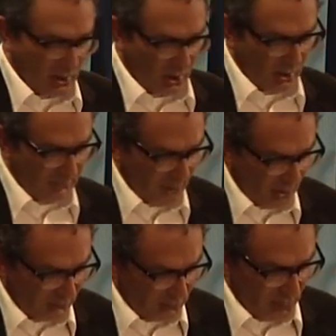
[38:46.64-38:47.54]

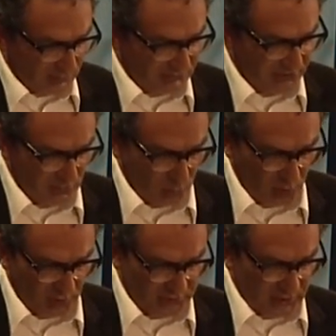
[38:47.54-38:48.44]
of what Britain
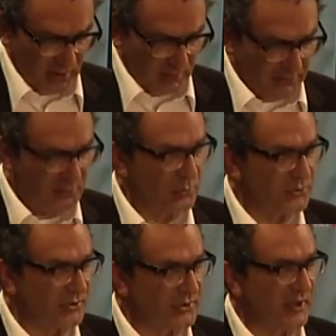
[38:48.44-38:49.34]
was. But you
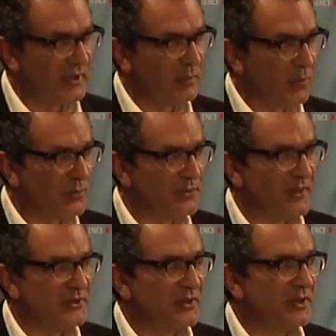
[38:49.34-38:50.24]
also see it in what was
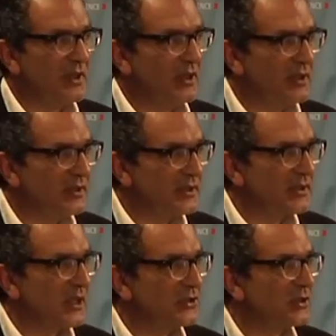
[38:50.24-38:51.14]
mentioned in earlier
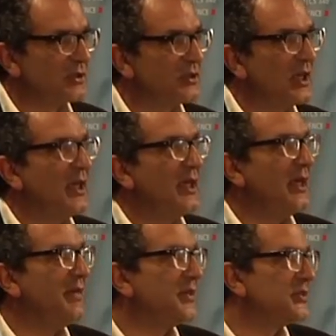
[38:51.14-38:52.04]
discussions
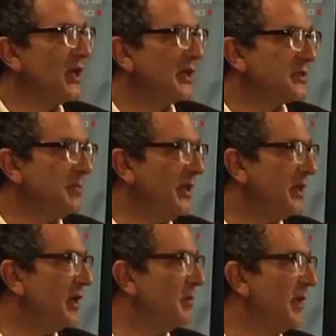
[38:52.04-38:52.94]
in the
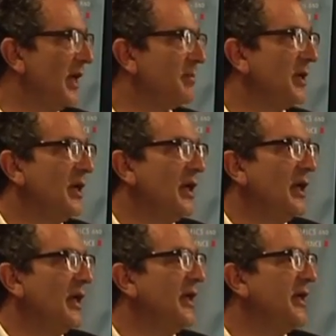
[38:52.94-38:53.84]
Sykes-Picot map.
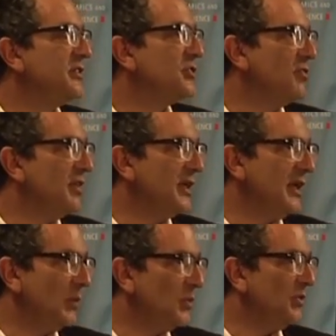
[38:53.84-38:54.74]

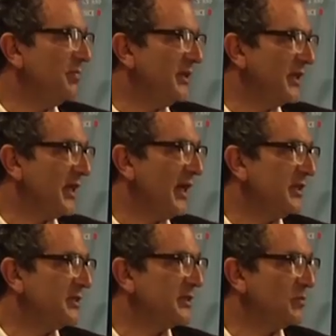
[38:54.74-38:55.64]
Historically, it would have been the
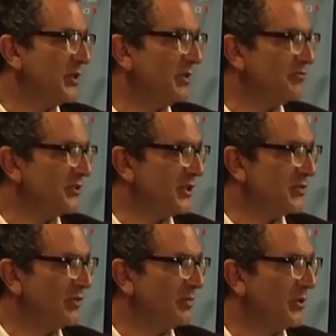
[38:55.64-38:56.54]
case within
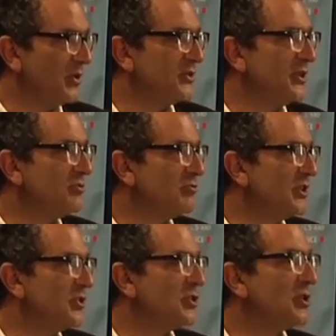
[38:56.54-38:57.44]
British foreign policy
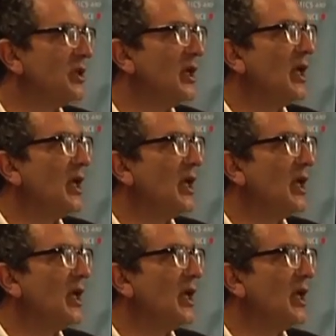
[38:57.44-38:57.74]
tradition